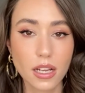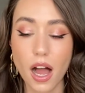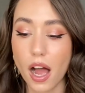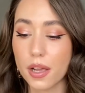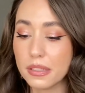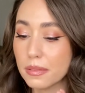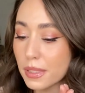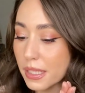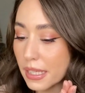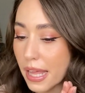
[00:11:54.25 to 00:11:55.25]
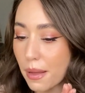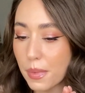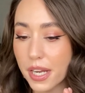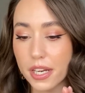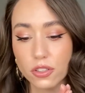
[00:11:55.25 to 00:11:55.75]
I'm gonna let
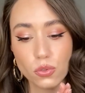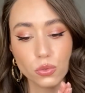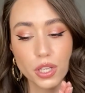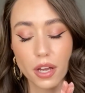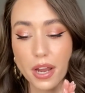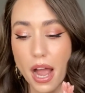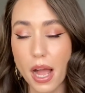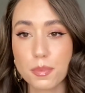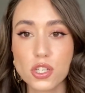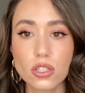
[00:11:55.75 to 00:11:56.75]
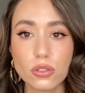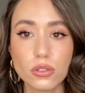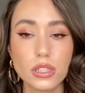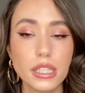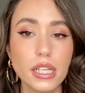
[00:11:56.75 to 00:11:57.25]
my hair cool down
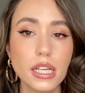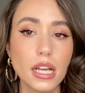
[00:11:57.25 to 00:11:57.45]
absolutely.